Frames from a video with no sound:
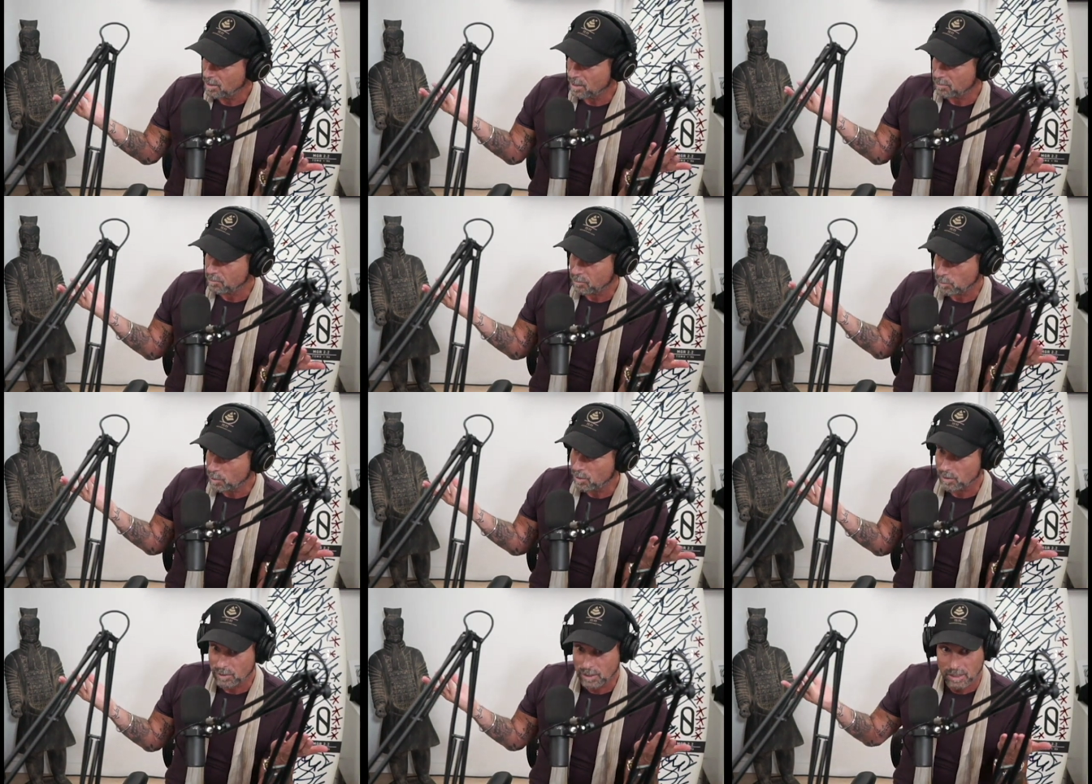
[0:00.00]
Like for
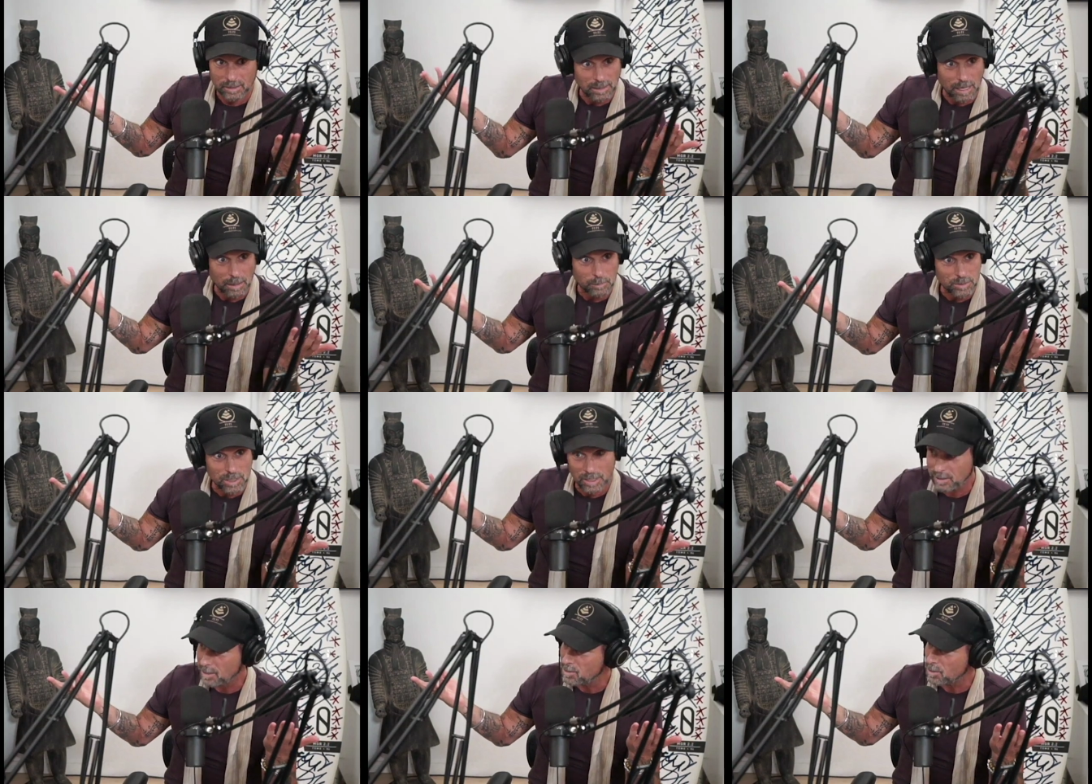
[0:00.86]
real. Like that was it.
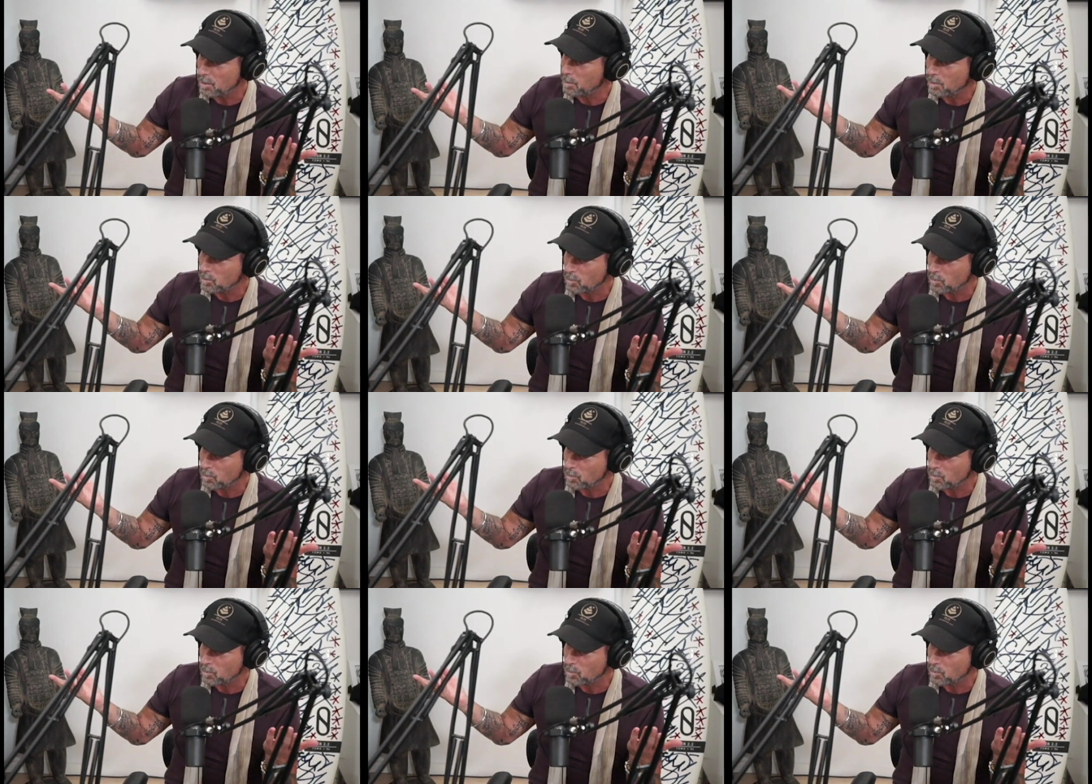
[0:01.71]
And then someone goes,